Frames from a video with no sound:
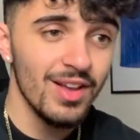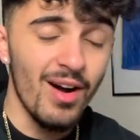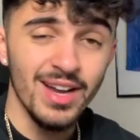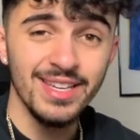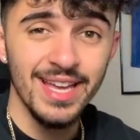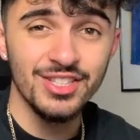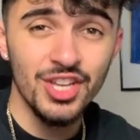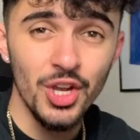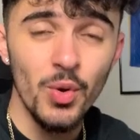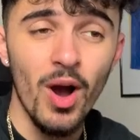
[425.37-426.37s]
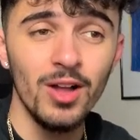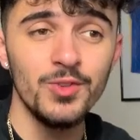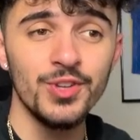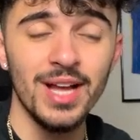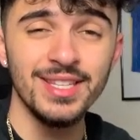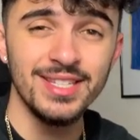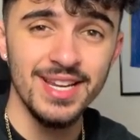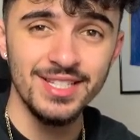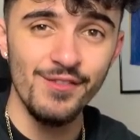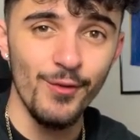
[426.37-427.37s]
I can get
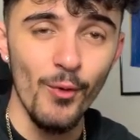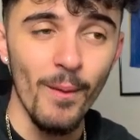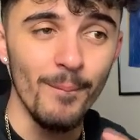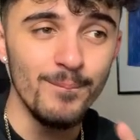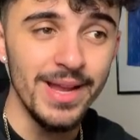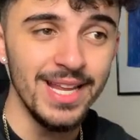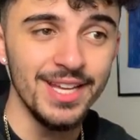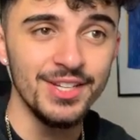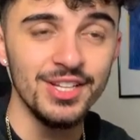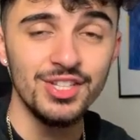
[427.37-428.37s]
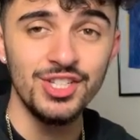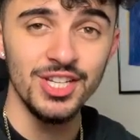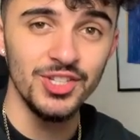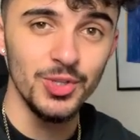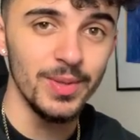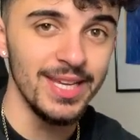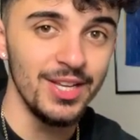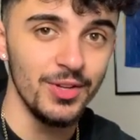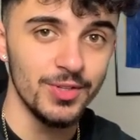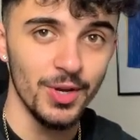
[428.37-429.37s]
264 million Jindu
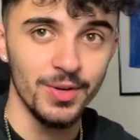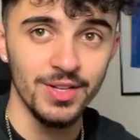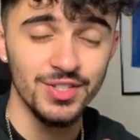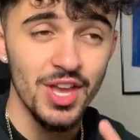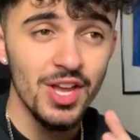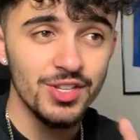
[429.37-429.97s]
Inu tokens